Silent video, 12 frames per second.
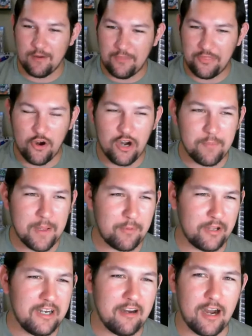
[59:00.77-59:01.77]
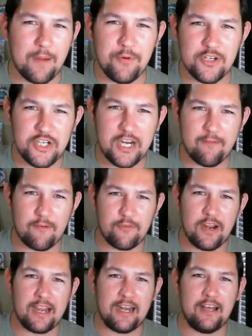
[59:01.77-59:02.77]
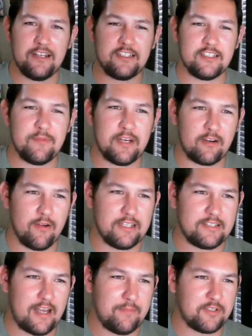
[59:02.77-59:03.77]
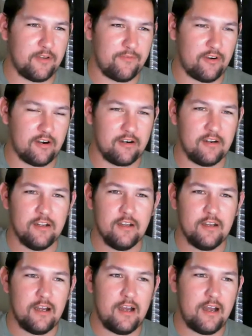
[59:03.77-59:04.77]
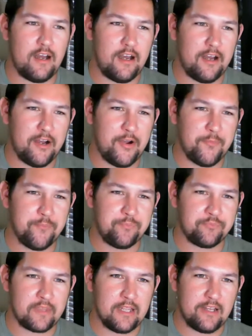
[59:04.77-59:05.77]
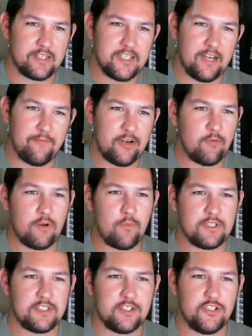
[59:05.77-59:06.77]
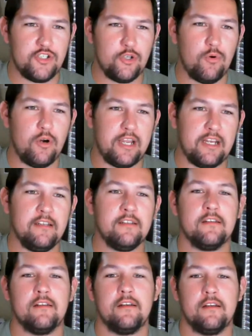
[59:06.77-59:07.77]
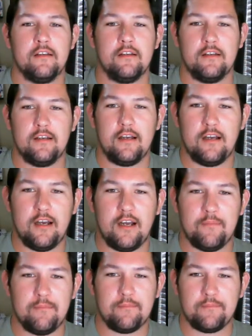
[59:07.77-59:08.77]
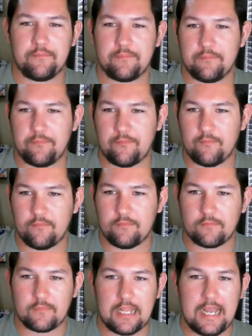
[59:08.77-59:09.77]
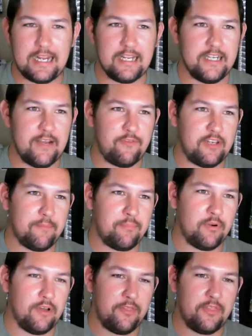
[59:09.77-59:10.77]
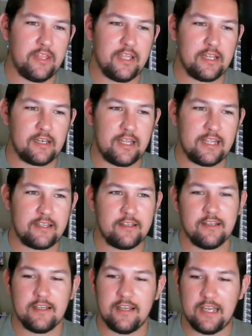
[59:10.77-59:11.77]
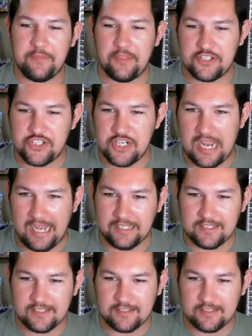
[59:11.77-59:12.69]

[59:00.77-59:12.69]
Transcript: We got 30 people in here. I appreciate everyone for hanging out. This has been a great time so far. Um, like I said, if anyone wants to join, um, I can definitely put the link in the chat.